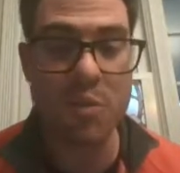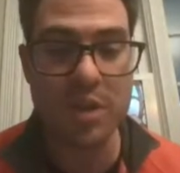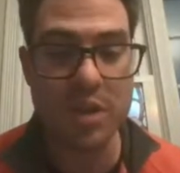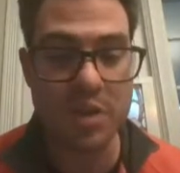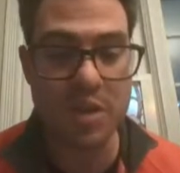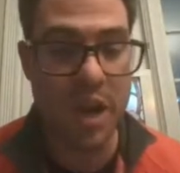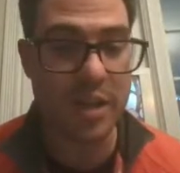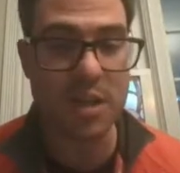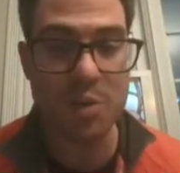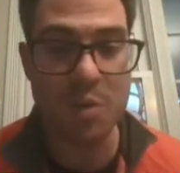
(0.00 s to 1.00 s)
which is
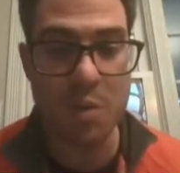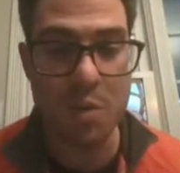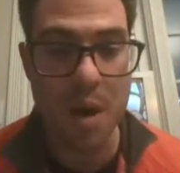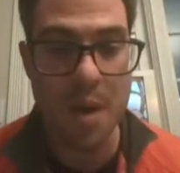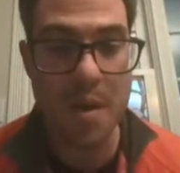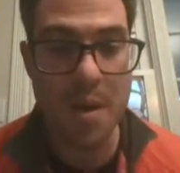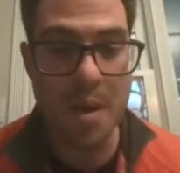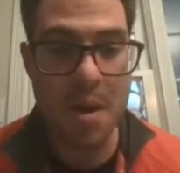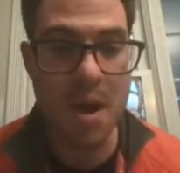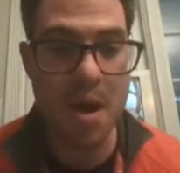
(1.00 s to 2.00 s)
not something we want,
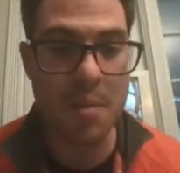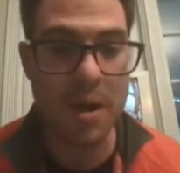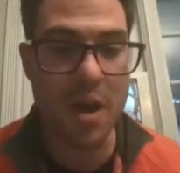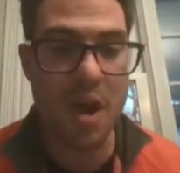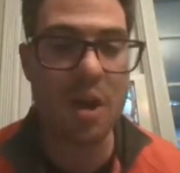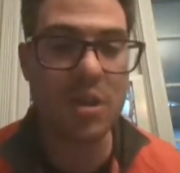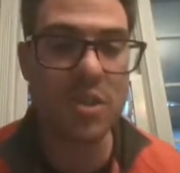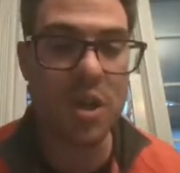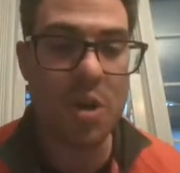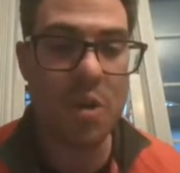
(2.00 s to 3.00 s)
but it
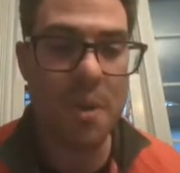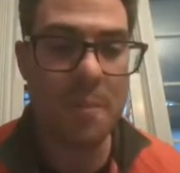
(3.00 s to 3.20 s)
also